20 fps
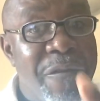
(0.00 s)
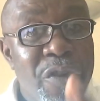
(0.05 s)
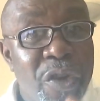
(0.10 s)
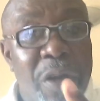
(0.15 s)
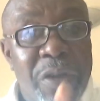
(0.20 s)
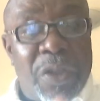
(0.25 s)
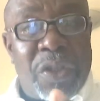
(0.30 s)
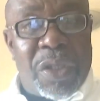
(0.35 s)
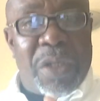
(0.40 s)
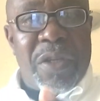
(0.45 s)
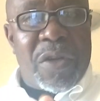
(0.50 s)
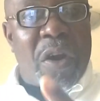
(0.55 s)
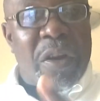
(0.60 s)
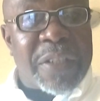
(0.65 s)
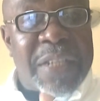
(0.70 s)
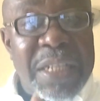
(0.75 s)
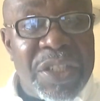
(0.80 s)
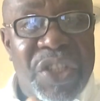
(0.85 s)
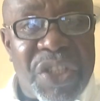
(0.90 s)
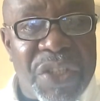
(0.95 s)
not
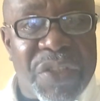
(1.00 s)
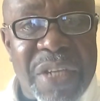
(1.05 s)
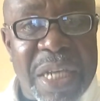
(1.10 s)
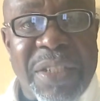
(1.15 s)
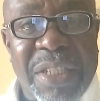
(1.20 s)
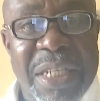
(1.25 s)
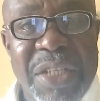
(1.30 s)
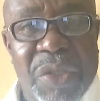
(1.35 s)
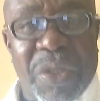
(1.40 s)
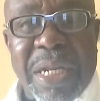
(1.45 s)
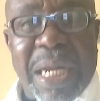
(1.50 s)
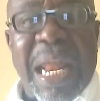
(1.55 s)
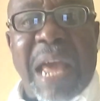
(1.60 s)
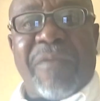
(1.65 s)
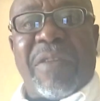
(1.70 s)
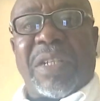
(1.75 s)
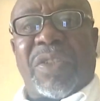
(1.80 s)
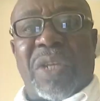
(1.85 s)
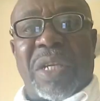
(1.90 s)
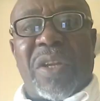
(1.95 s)
gotten Jesus into your life
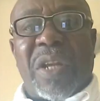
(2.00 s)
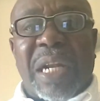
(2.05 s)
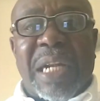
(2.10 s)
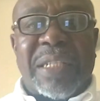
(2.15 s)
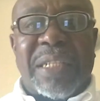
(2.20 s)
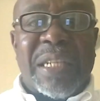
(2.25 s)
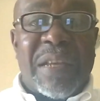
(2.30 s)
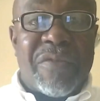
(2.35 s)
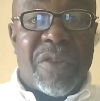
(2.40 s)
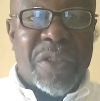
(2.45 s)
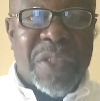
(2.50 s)
as your Lord and Savior,